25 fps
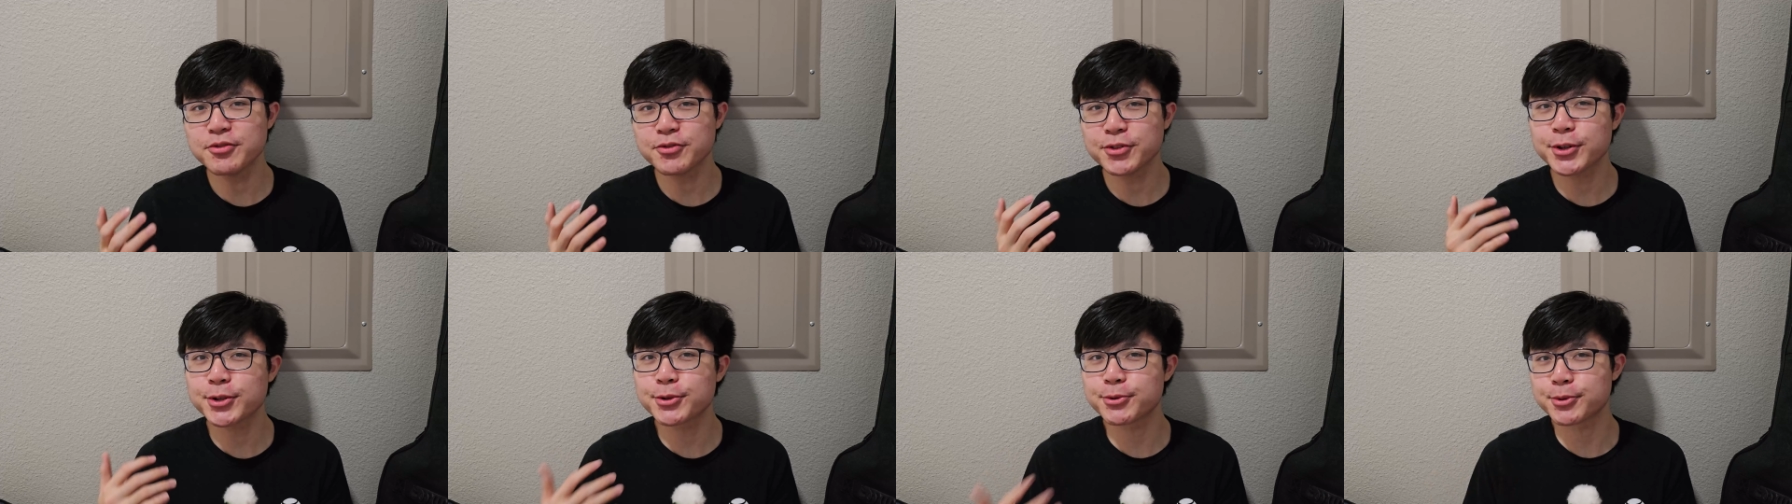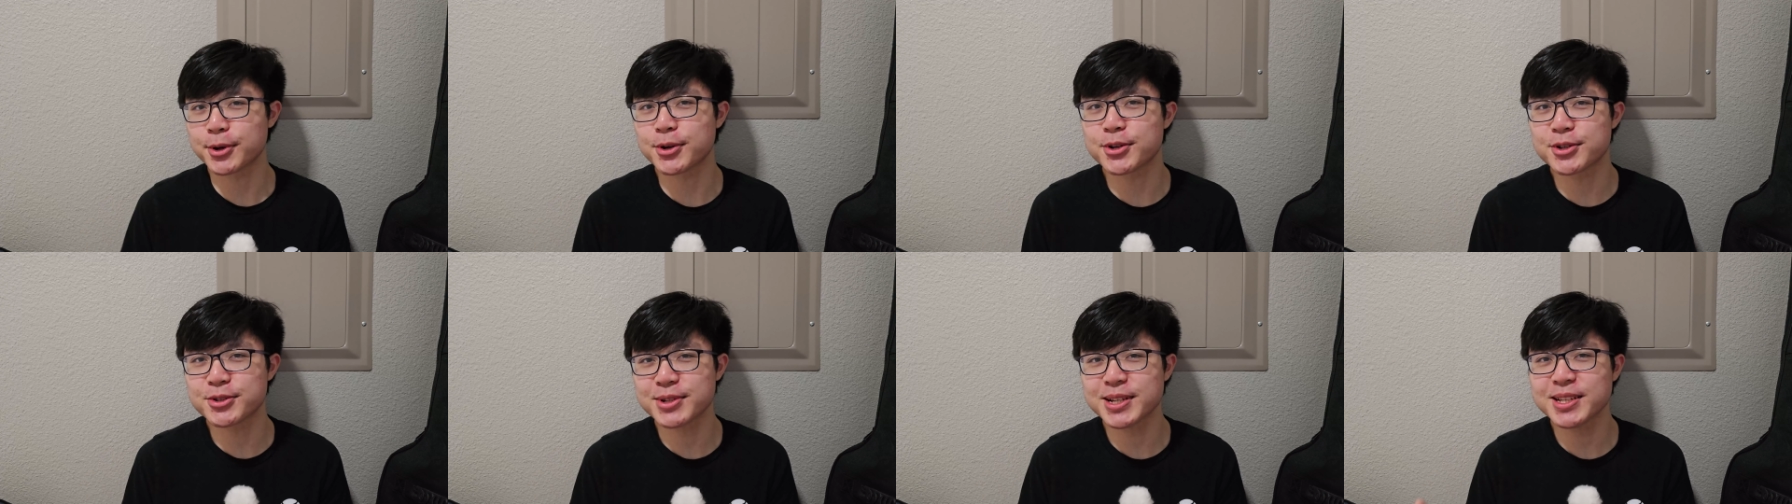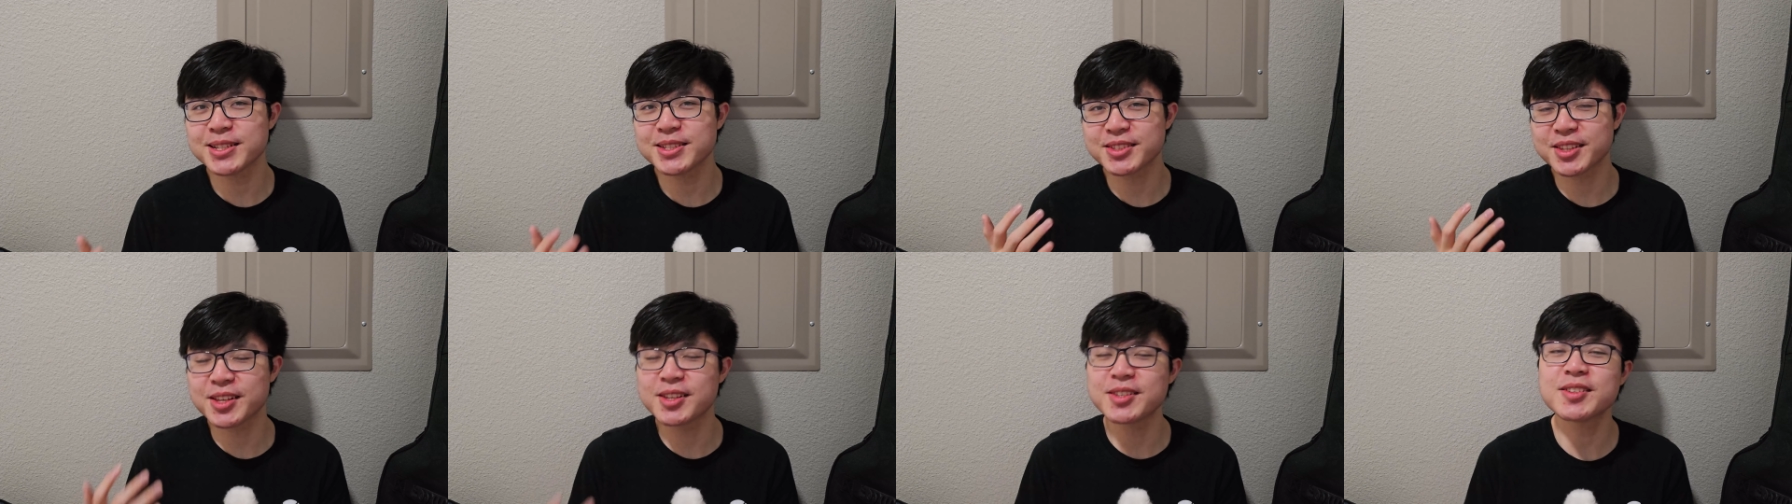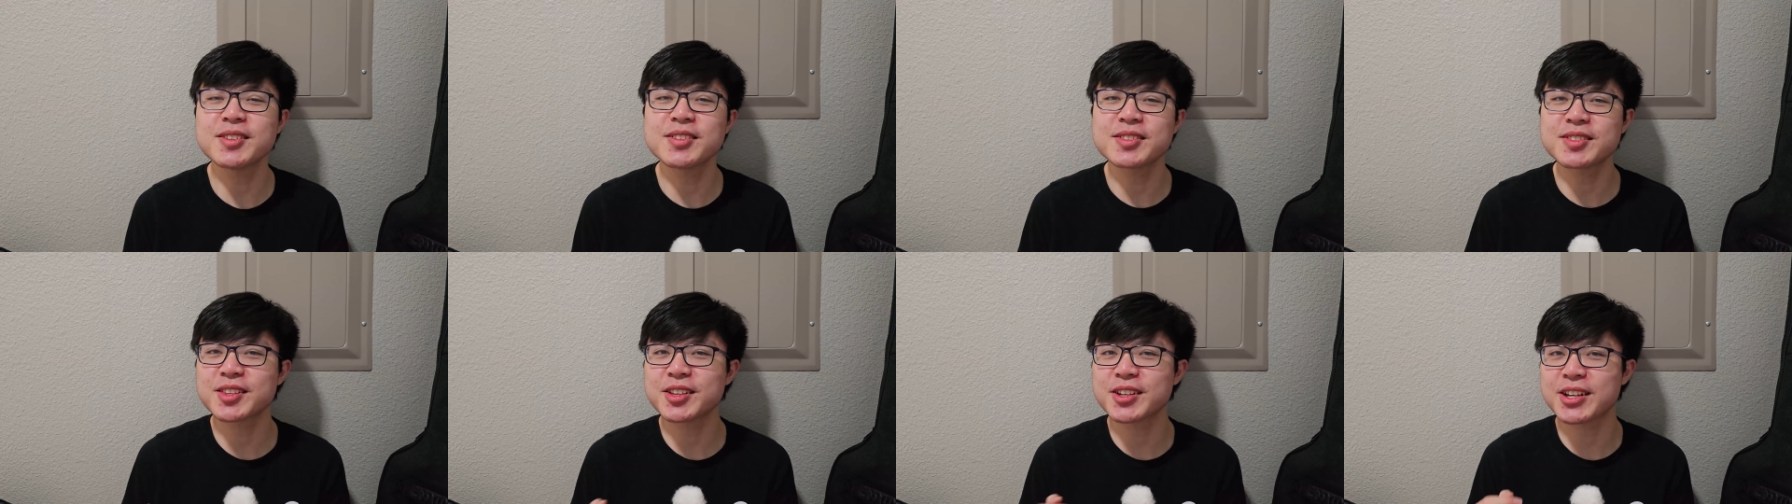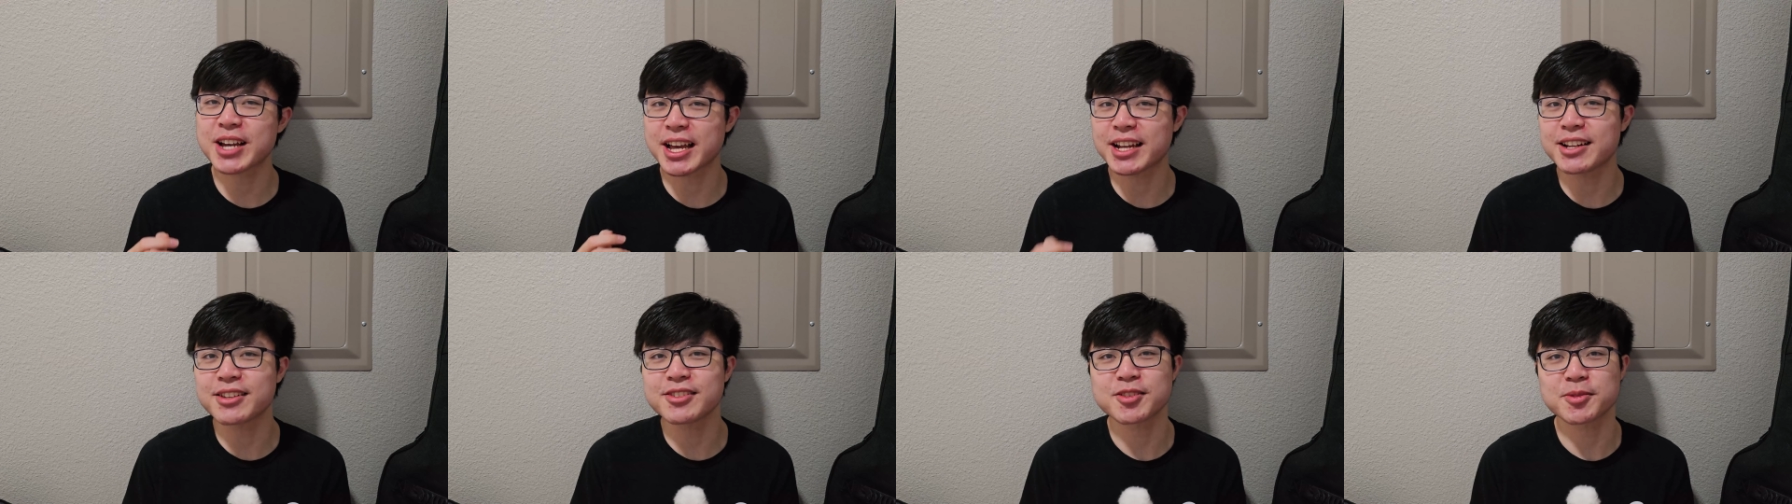for groceries, this is the
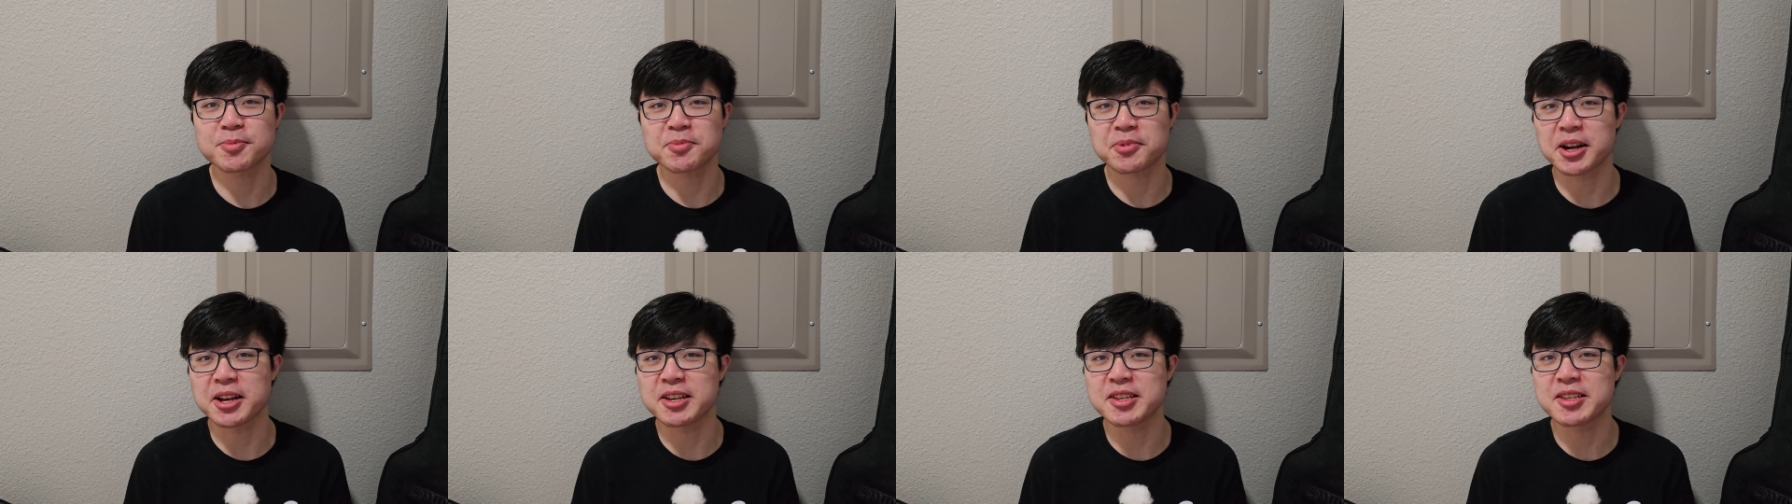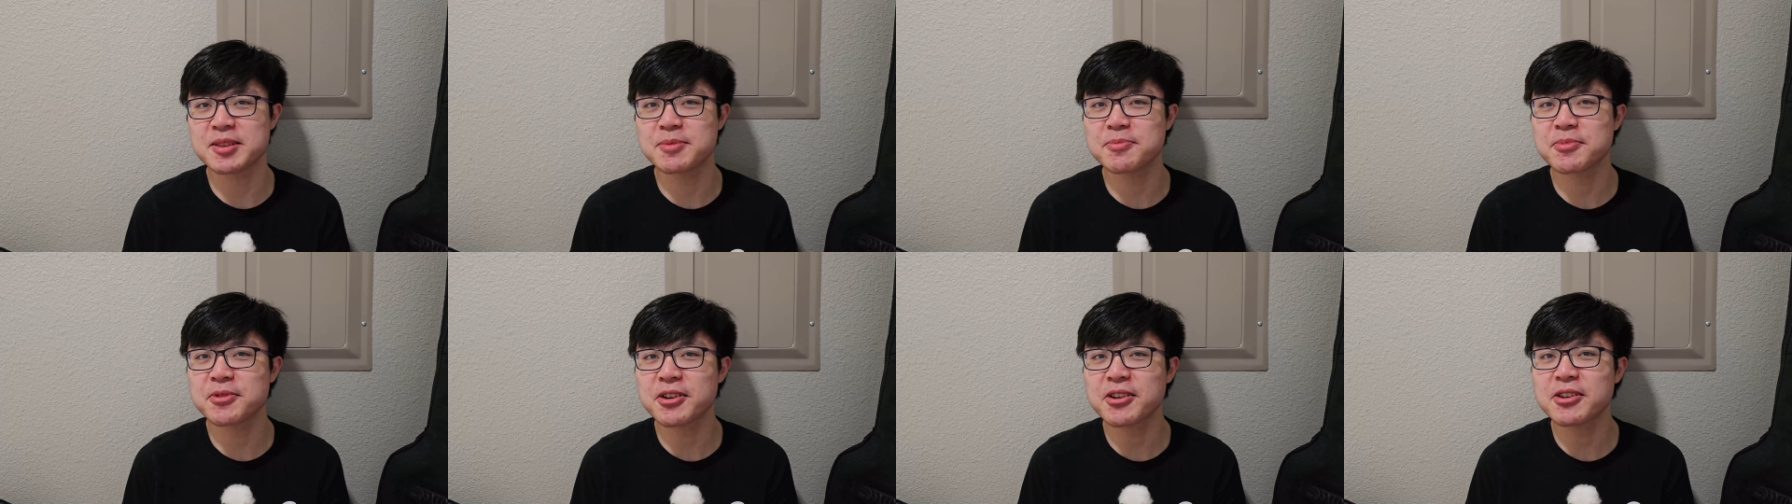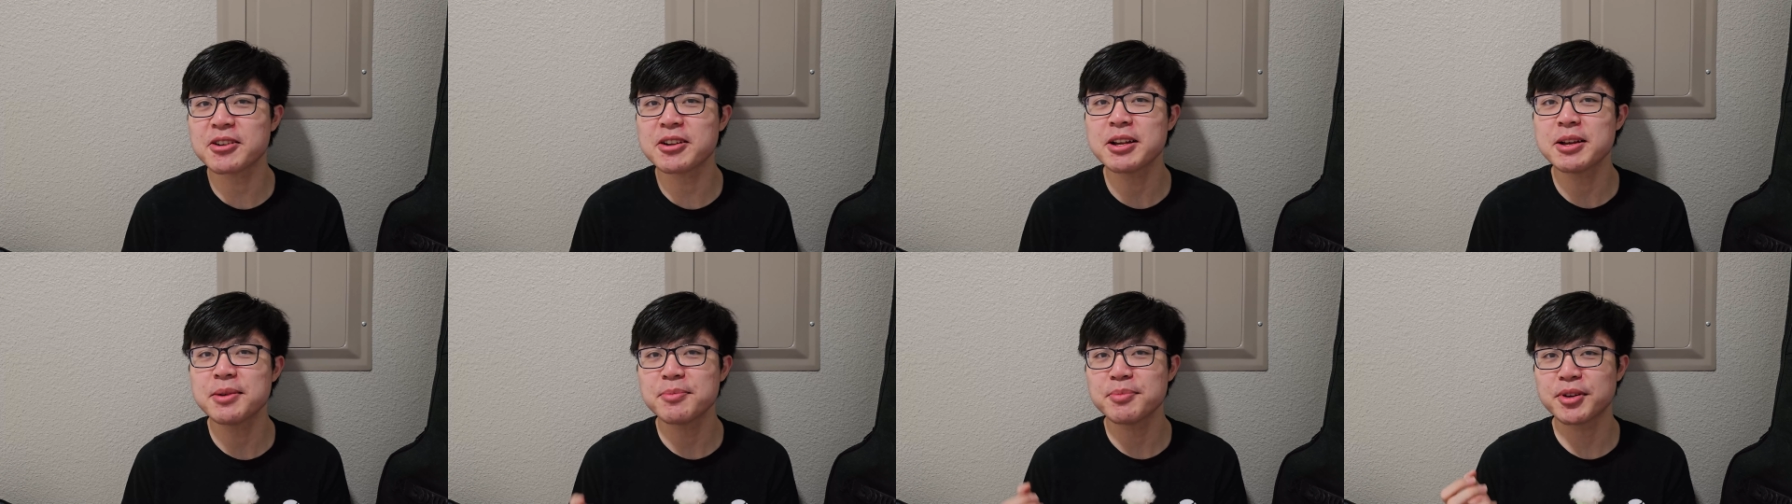kind of surprising part,